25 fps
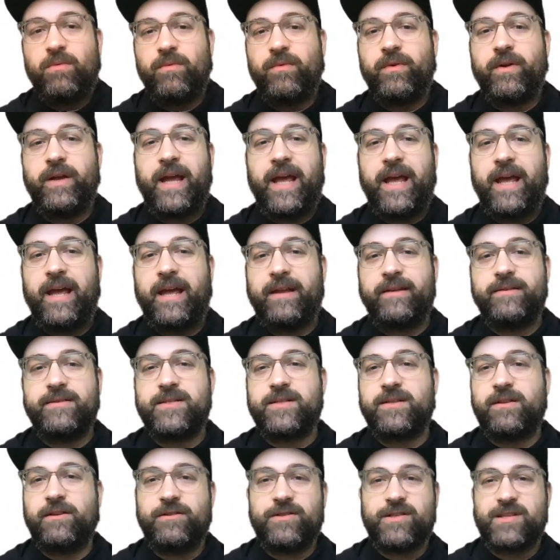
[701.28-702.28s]
and
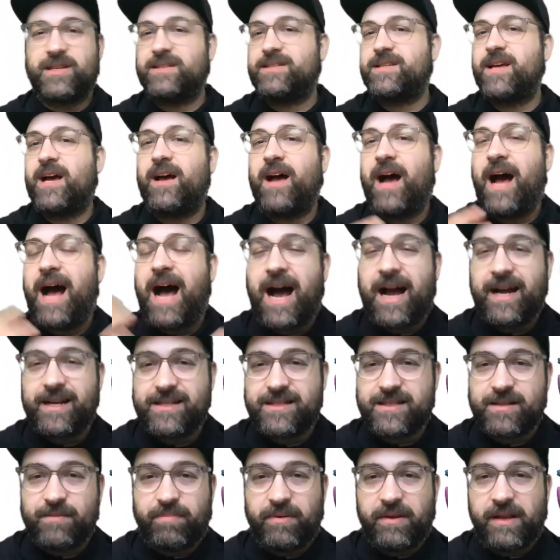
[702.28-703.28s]
there's a high
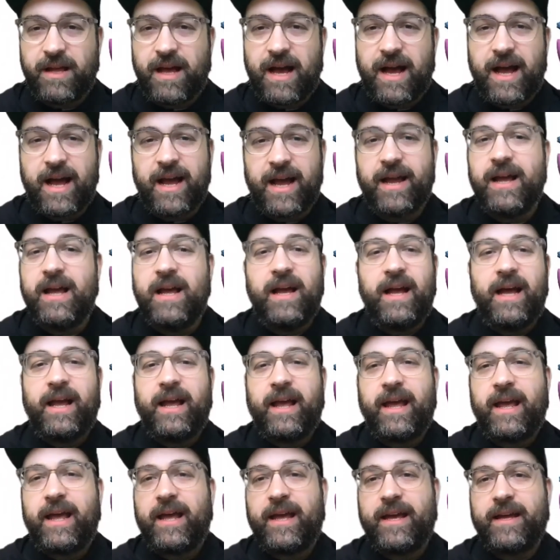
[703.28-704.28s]
supply
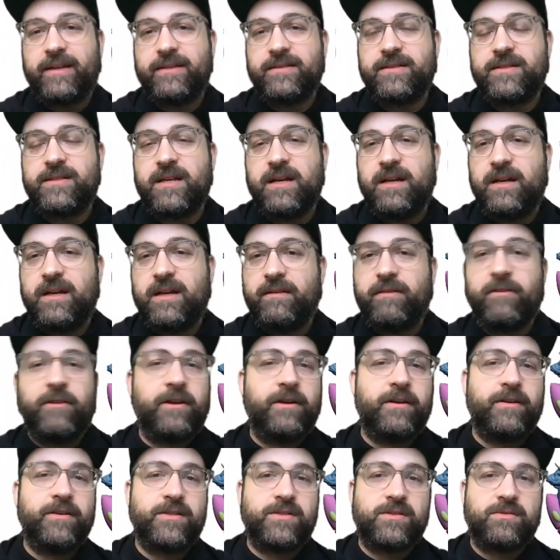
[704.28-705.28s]
and
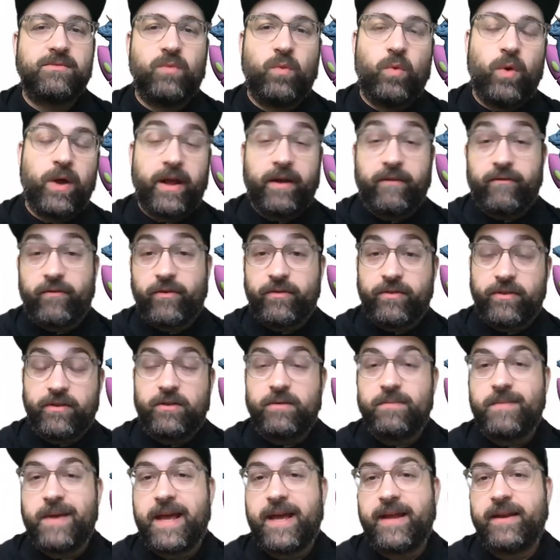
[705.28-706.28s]
there's whatever the
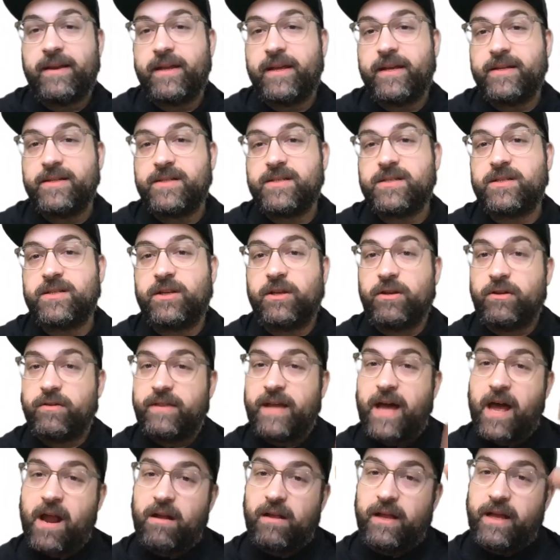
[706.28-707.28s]
demand is,
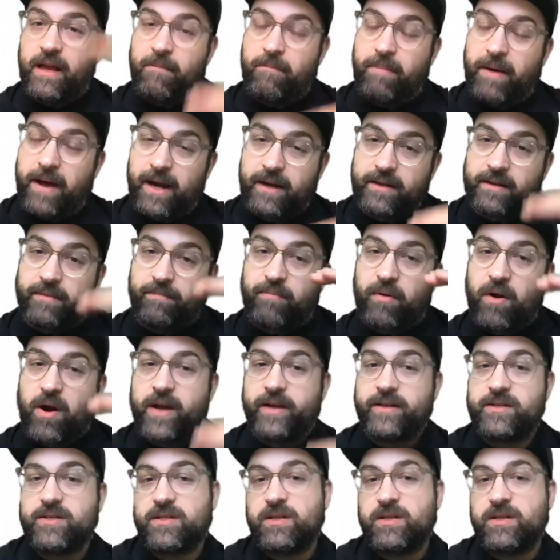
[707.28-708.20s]
that'll impact the price.